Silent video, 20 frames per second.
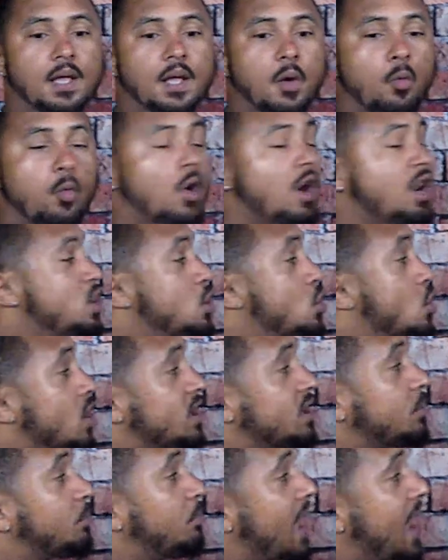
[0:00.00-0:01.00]
what do you
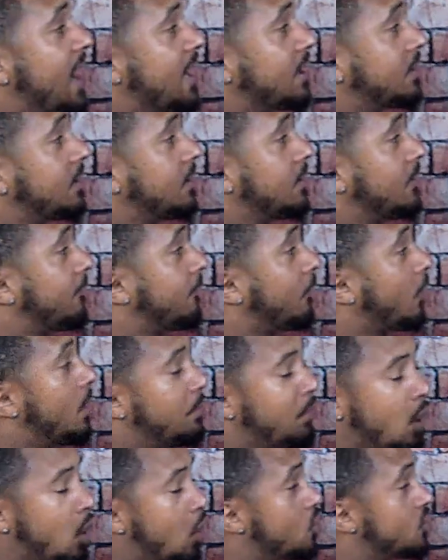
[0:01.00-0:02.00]
expect
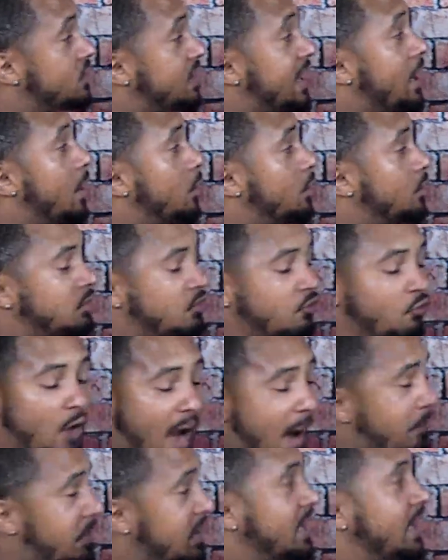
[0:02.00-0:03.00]
from those that are
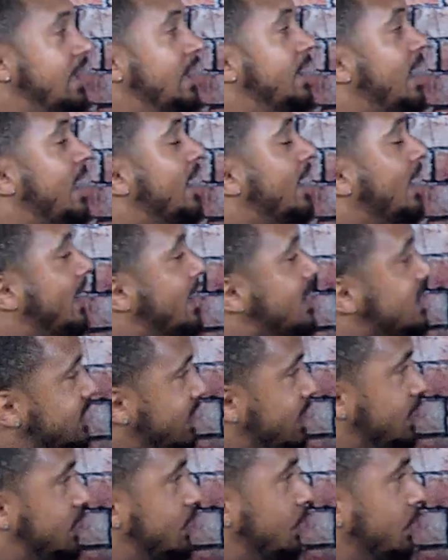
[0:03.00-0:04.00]
rapping it and
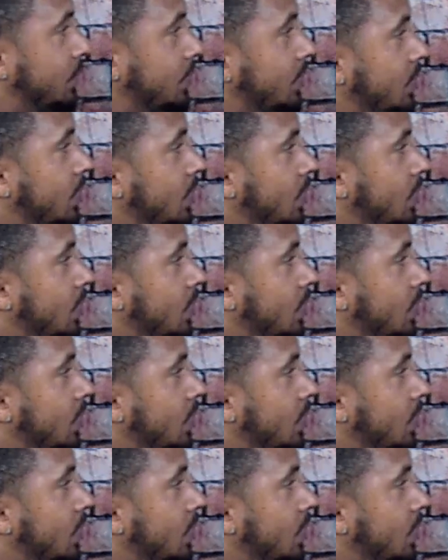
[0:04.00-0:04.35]
listening to it?